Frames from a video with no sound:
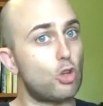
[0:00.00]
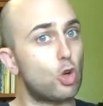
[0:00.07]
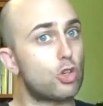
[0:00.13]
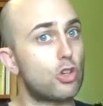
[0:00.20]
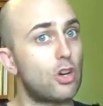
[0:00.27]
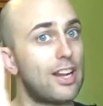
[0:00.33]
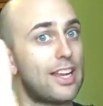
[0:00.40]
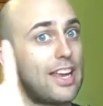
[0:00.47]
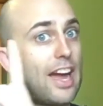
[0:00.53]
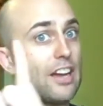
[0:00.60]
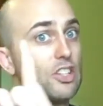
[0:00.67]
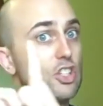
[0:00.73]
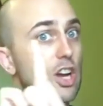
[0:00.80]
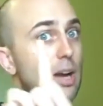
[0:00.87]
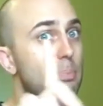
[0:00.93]
and you're trying to
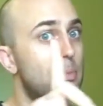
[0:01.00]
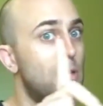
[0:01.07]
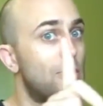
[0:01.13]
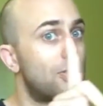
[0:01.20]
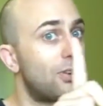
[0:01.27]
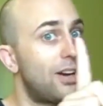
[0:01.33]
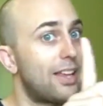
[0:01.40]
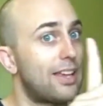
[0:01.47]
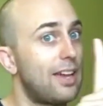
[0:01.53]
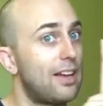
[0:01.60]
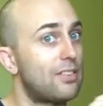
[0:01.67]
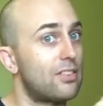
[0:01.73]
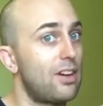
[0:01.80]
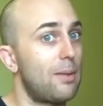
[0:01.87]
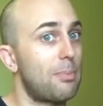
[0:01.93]
catch up. You're trying to
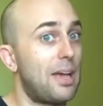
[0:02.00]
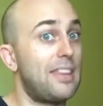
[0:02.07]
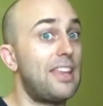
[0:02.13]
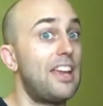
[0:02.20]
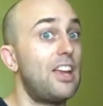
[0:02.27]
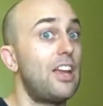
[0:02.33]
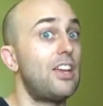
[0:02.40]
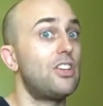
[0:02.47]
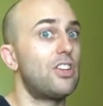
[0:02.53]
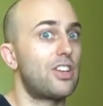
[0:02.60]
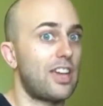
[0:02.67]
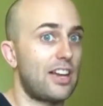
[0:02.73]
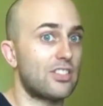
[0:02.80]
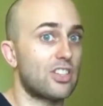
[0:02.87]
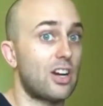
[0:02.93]
catch up and then
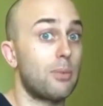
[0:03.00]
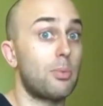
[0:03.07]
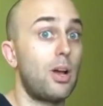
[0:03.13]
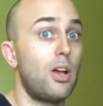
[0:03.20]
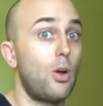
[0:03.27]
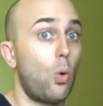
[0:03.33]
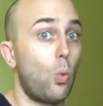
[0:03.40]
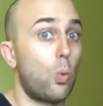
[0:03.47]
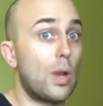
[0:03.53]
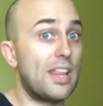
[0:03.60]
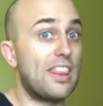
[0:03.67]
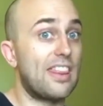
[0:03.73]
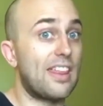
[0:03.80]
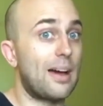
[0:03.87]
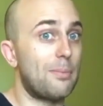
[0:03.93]
you catch up
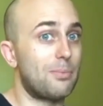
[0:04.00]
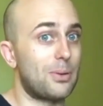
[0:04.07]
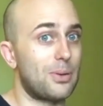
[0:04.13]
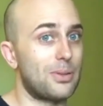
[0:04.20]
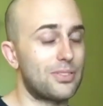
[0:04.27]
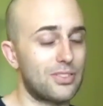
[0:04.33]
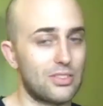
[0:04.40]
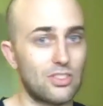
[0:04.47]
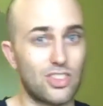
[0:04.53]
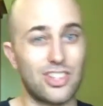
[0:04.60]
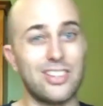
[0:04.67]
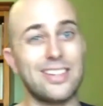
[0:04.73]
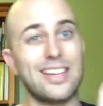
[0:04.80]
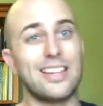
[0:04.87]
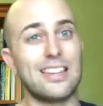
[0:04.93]
with that person.
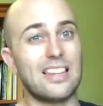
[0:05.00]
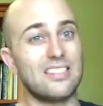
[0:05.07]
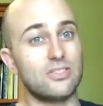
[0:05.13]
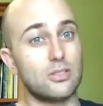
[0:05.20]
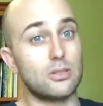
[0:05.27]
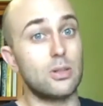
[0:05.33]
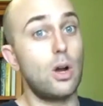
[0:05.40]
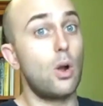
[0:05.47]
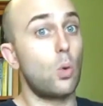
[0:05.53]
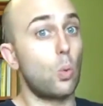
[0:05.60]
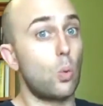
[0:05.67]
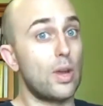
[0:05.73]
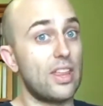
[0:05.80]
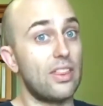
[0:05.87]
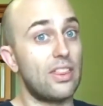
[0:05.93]
So you get level
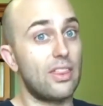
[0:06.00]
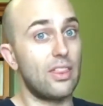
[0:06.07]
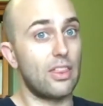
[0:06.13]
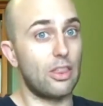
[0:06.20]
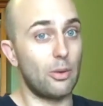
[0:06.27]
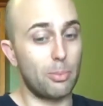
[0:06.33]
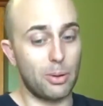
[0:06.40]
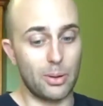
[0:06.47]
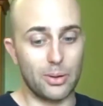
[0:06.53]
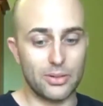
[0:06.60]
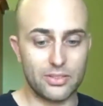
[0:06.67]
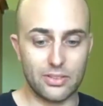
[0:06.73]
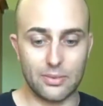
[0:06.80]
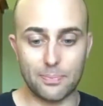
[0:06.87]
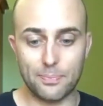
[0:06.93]
with the
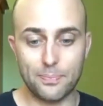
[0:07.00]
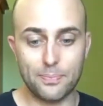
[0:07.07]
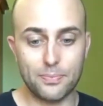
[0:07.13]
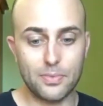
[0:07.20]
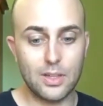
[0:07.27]
person.